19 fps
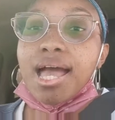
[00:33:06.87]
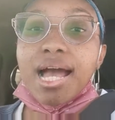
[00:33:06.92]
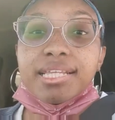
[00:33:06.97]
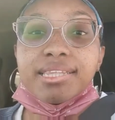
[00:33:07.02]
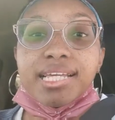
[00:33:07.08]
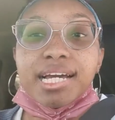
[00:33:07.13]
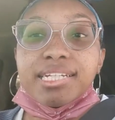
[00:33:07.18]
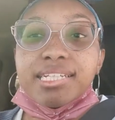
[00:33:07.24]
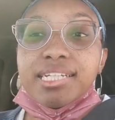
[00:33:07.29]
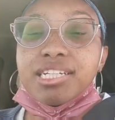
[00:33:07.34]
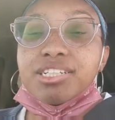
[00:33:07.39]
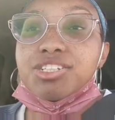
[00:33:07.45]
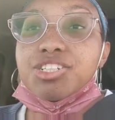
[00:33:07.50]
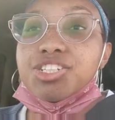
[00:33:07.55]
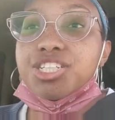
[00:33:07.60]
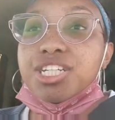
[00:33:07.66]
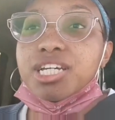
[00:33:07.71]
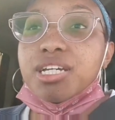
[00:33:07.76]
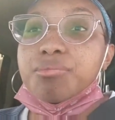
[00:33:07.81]
at that
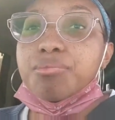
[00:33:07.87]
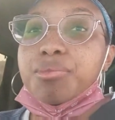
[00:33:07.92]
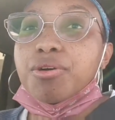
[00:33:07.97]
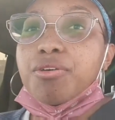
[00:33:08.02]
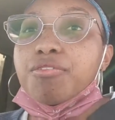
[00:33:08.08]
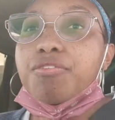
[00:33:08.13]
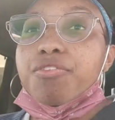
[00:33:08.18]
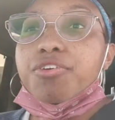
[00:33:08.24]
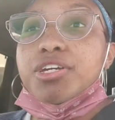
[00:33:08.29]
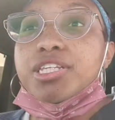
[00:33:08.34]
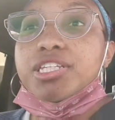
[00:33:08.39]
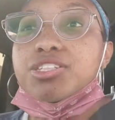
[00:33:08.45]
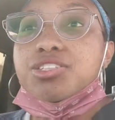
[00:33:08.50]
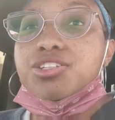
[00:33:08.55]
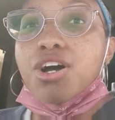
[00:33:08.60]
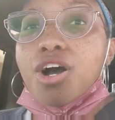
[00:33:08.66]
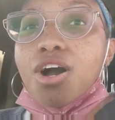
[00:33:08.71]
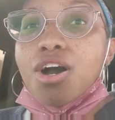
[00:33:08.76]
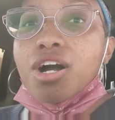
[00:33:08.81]
dealership for
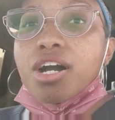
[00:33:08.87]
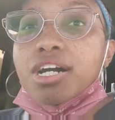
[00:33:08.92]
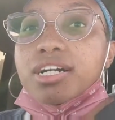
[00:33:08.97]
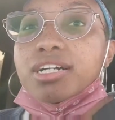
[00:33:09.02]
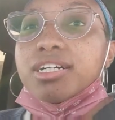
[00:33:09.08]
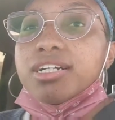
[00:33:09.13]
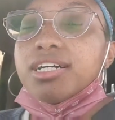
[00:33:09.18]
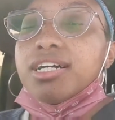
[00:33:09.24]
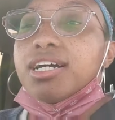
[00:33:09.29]
this car.